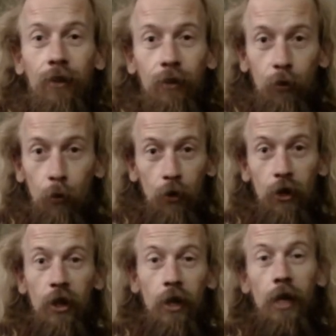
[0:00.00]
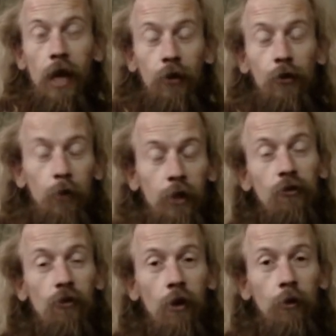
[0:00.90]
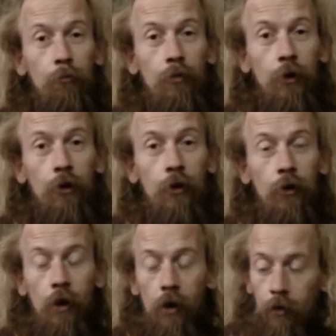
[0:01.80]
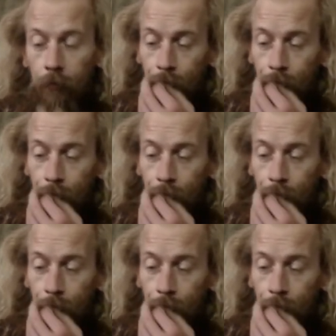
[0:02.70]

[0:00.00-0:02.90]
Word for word: So, what do you think of that new intro? Pretty good, huh?